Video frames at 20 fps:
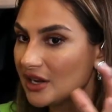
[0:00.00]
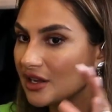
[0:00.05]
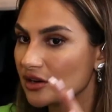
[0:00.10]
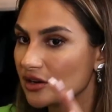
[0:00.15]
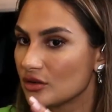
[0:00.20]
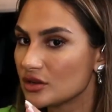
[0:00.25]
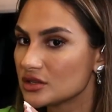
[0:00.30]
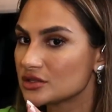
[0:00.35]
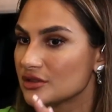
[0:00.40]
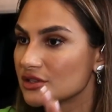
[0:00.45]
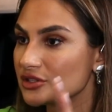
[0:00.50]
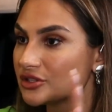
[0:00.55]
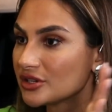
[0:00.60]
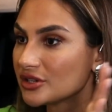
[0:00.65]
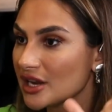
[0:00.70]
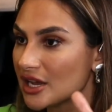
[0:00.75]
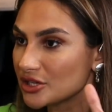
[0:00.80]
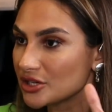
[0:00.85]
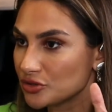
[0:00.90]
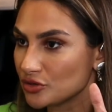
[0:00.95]
Fitting and also
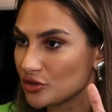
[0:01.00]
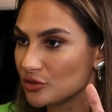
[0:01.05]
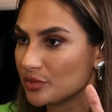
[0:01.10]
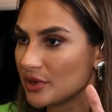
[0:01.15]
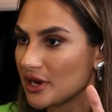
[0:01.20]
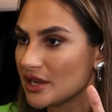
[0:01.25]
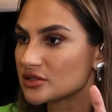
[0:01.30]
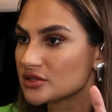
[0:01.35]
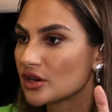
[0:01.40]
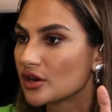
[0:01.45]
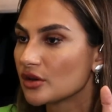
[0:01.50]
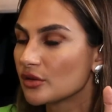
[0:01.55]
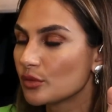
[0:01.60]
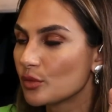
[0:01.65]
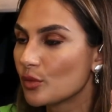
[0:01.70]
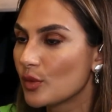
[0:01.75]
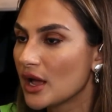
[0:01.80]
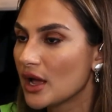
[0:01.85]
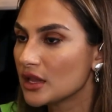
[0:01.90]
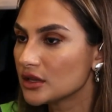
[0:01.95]
international brands that
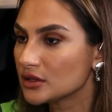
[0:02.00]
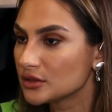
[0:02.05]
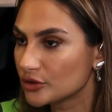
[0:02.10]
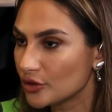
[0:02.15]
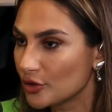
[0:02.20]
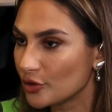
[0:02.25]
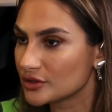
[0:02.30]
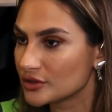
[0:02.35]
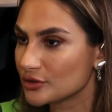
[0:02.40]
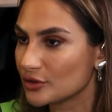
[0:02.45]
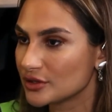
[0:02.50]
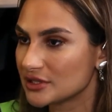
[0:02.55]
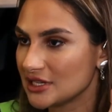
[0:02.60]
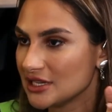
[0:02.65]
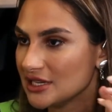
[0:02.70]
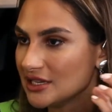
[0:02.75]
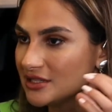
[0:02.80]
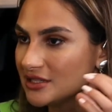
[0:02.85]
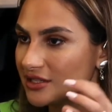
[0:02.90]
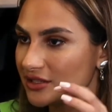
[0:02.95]
are well known. So
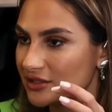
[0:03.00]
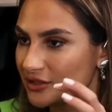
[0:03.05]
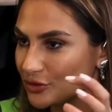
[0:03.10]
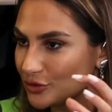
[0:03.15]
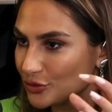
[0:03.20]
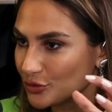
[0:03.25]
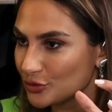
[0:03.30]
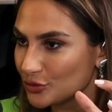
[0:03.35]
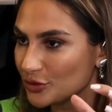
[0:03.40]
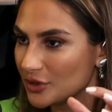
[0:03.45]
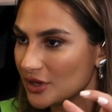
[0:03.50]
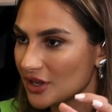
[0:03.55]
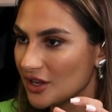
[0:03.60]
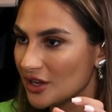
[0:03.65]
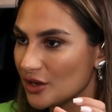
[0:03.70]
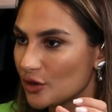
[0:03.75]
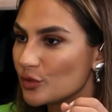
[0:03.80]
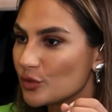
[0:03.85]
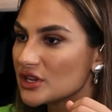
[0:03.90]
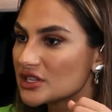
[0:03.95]
it's easy to do
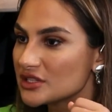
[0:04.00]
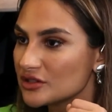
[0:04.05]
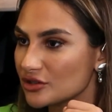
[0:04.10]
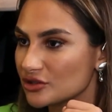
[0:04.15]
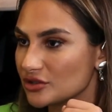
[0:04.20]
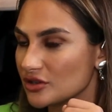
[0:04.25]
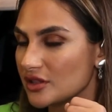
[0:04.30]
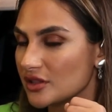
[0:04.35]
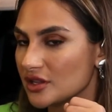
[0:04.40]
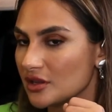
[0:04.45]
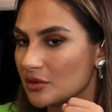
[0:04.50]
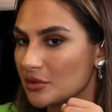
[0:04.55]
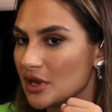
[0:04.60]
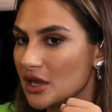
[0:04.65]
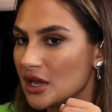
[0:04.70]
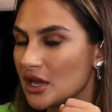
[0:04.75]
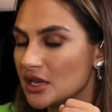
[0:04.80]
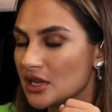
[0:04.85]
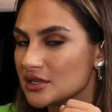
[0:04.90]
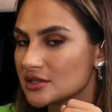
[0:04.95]
research on
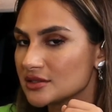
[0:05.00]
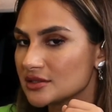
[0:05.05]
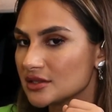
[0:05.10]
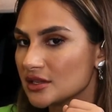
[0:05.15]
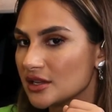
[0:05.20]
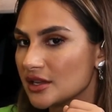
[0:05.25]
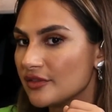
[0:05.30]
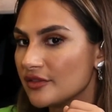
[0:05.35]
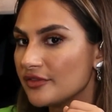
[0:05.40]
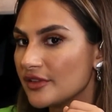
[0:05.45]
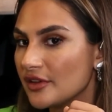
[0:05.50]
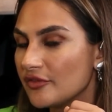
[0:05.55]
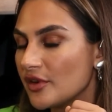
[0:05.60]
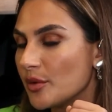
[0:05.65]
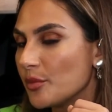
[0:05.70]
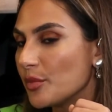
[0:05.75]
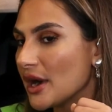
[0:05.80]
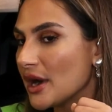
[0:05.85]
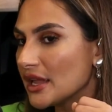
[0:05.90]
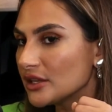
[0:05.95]
them.
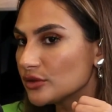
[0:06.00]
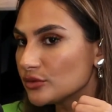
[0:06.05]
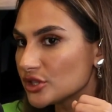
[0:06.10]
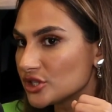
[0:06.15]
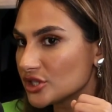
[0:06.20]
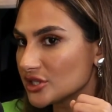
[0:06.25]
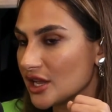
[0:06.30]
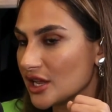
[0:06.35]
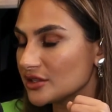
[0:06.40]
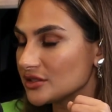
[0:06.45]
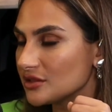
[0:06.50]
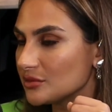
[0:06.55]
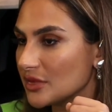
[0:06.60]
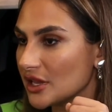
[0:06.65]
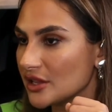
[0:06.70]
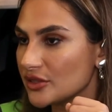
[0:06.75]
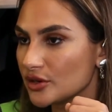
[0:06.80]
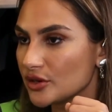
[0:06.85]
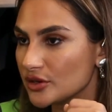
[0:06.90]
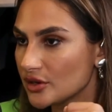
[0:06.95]
If a brand reaches out
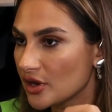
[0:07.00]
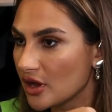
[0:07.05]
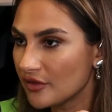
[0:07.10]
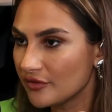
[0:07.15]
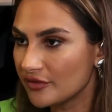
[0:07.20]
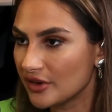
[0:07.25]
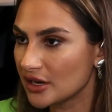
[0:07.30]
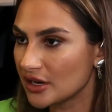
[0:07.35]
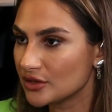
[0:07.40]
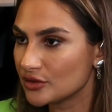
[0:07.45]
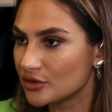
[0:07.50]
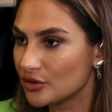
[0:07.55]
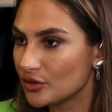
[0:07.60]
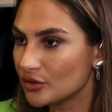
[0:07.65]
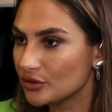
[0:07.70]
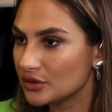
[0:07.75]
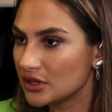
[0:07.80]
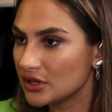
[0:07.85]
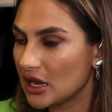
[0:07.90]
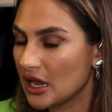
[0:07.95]
to me and they're not very
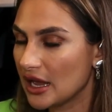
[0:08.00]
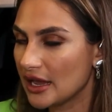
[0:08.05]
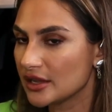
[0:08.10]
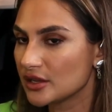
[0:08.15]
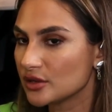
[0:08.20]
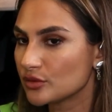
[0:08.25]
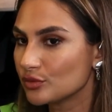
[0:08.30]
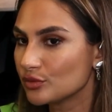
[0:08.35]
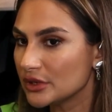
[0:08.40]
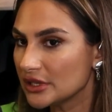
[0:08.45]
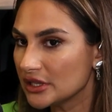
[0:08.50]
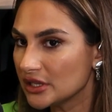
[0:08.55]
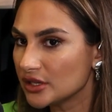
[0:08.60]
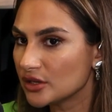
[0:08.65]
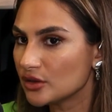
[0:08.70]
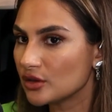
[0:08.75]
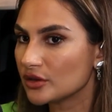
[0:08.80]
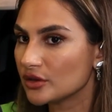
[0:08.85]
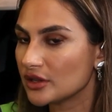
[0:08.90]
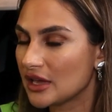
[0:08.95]
known, I
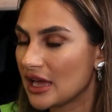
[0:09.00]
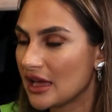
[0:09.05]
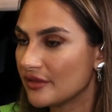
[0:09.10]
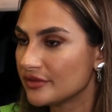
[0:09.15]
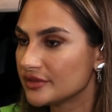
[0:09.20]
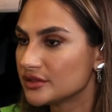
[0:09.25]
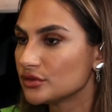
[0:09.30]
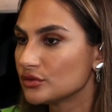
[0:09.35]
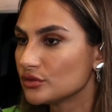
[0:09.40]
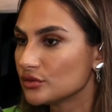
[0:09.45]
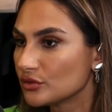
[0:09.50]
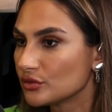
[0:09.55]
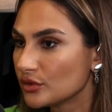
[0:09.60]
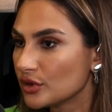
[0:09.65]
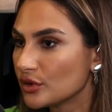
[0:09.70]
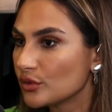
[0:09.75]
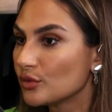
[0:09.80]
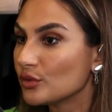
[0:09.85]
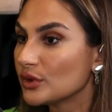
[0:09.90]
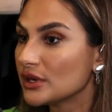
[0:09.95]
really have
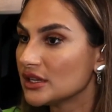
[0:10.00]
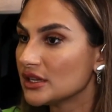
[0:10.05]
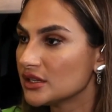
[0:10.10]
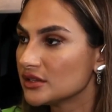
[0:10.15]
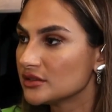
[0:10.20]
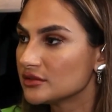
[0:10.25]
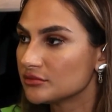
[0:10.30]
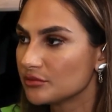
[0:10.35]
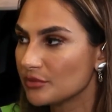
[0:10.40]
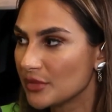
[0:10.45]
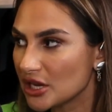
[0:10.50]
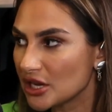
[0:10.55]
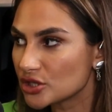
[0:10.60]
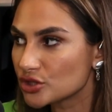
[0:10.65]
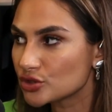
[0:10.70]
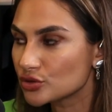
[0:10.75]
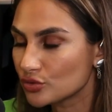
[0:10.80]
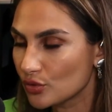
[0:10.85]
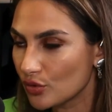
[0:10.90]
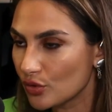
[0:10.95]
to really
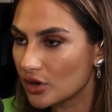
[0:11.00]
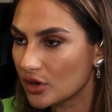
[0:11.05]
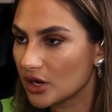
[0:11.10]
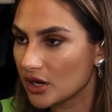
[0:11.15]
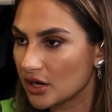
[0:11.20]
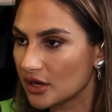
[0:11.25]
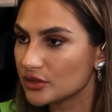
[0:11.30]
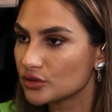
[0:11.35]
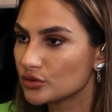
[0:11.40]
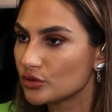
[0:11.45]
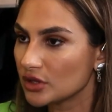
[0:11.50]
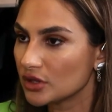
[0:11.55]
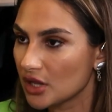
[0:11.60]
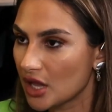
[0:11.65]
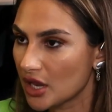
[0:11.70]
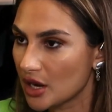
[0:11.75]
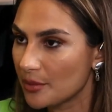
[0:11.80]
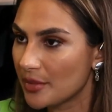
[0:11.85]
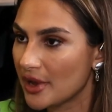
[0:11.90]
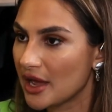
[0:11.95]
make sure, do a
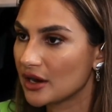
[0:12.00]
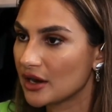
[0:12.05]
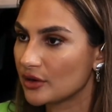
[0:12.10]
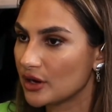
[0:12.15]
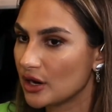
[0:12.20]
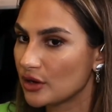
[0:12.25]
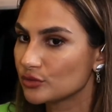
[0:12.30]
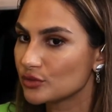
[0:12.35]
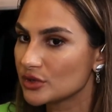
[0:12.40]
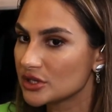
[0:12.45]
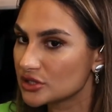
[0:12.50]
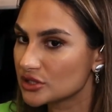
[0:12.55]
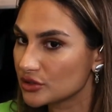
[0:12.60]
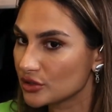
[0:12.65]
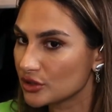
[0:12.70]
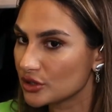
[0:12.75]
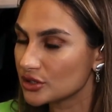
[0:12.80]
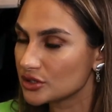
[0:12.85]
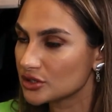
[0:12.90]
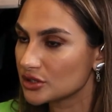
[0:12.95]
lot of background
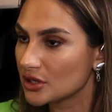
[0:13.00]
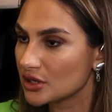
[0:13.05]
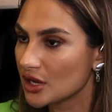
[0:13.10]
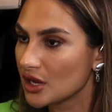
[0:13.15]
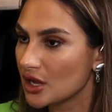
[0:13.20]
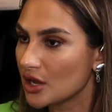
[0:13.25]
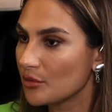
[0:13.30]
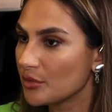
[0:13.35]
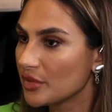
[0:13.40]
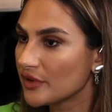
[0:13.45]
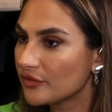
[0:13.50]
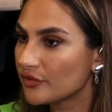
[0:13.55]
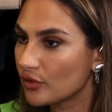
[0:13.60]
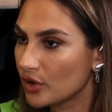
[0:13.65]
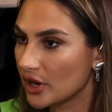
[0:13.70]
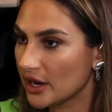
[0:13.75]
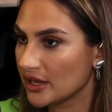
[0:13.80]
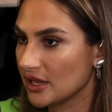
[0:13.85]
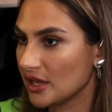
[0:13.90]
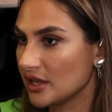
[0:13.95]
research
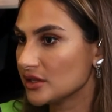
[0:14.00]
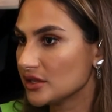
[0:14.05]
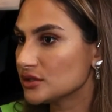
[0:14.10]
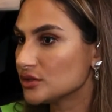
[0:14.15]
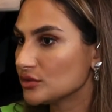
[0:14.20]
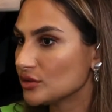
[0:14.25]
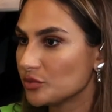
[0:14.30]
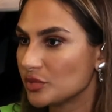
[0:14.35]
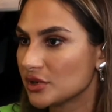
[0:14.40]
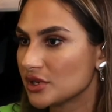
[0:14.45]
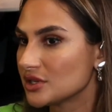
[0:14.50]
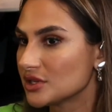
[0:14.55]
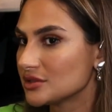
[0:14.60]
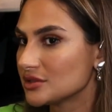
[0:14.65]
before I get into